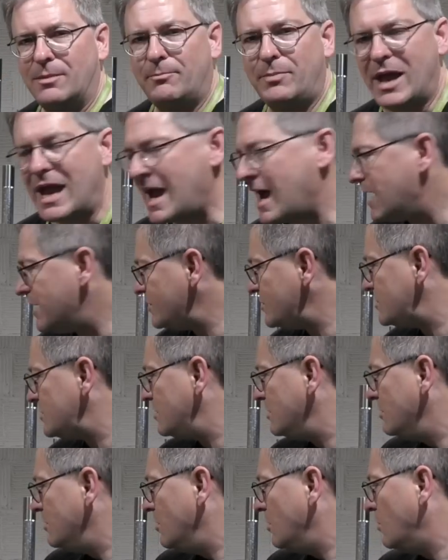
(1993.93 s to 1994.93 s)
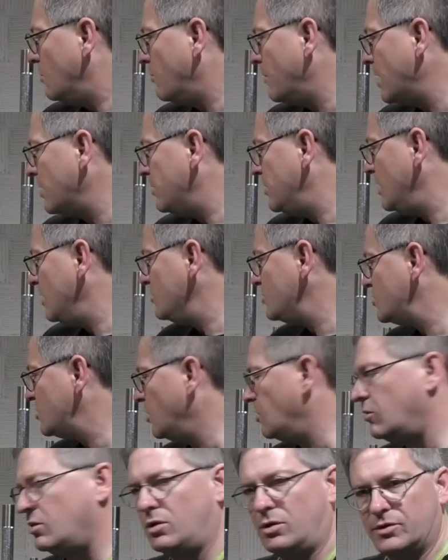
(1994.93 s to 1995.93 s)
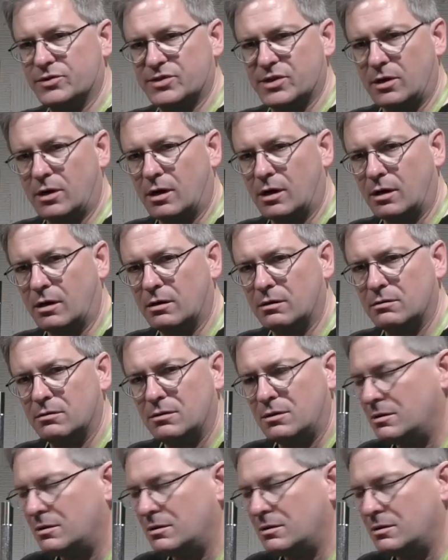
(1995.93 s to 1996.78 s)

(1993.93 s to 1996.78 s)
past where these toe holes are